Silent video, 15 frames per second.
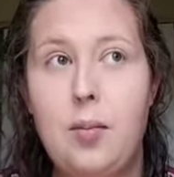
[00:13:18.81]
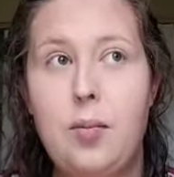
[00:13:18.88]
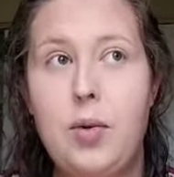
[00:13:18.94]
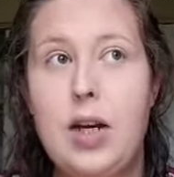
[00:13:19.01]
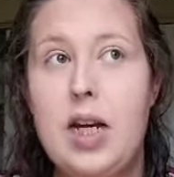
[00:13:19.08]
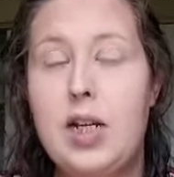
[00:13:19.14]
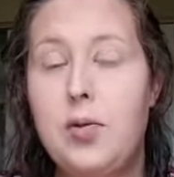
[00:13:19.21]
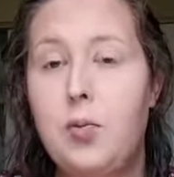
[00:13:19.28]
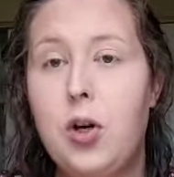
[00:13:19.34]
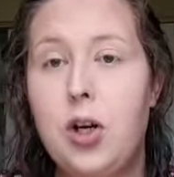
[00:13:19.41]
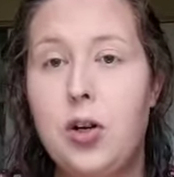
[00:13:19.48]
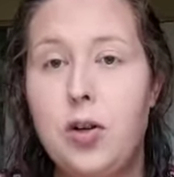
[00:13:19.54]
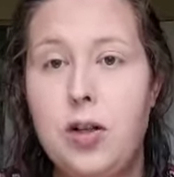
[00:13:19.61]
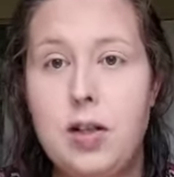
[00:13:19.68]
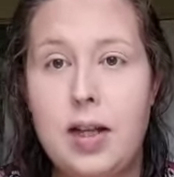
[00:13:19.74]
When I
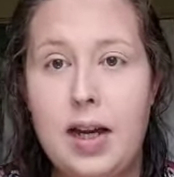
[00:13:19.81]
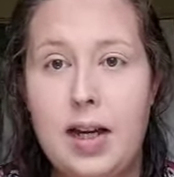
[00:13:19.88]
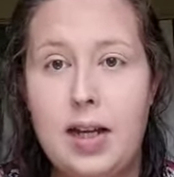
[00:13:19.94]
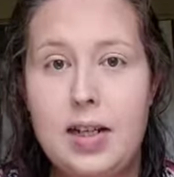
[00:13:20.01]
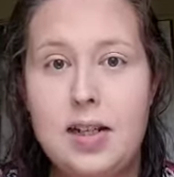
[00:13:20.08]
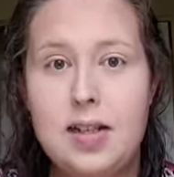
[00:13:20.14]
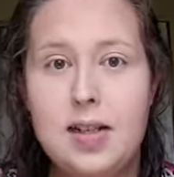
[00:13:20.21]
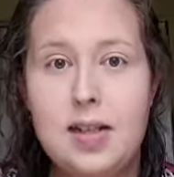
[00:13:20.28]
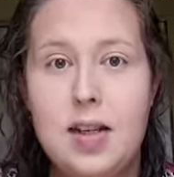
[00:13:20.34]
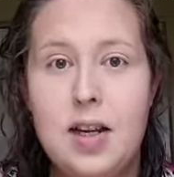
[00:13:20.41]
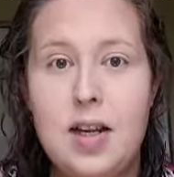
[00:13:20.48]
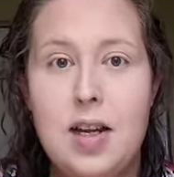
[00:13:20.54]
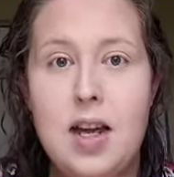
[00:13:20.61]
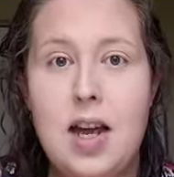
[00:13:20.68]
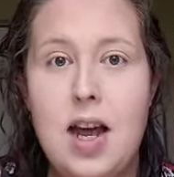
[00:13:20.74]
work on clients,
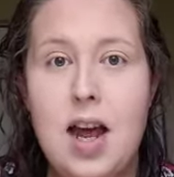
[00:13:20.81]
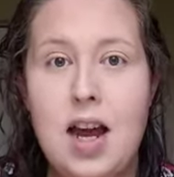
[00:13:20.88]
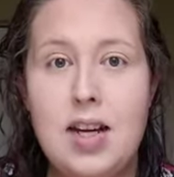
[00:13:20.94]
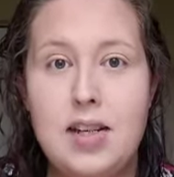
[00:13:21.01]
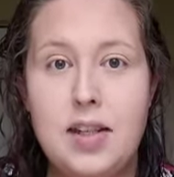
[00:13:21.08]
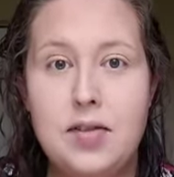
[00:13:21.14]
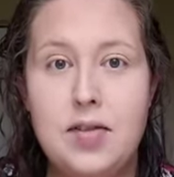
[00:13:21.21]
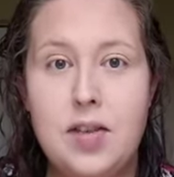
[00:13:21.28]
we